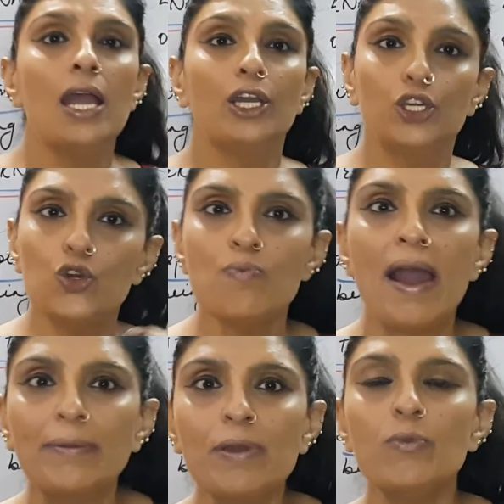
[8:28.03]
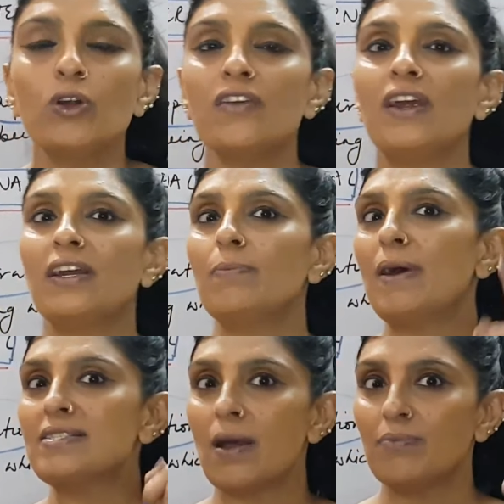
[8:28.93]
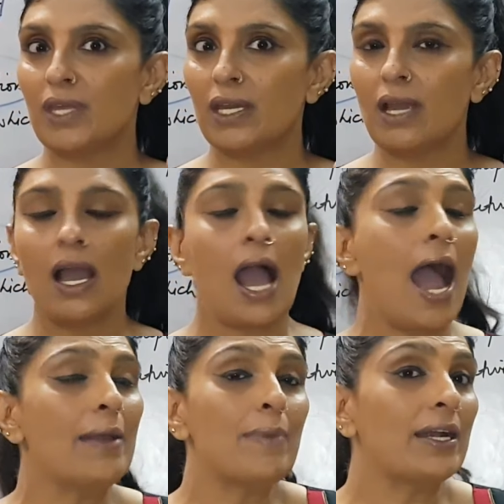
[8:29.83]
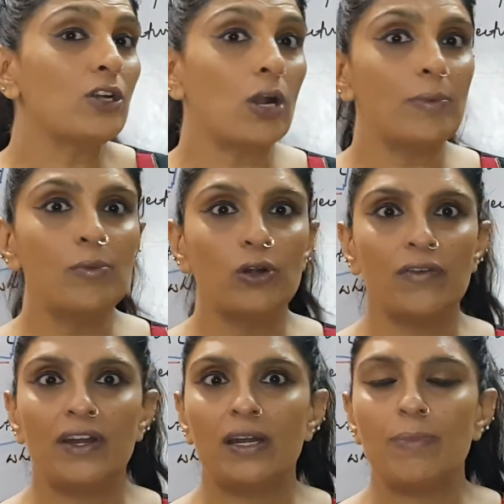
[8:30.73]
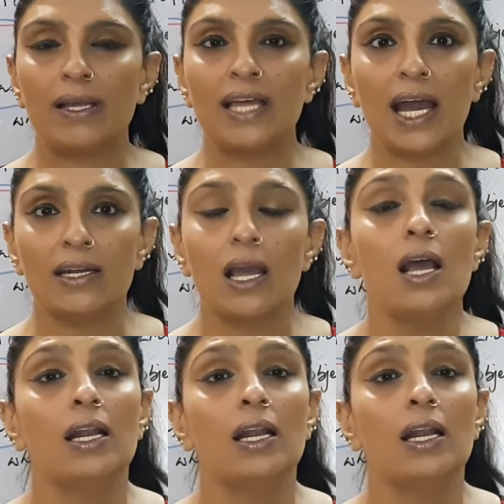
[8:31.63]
You might be motivated by something, I might not be motivated by that.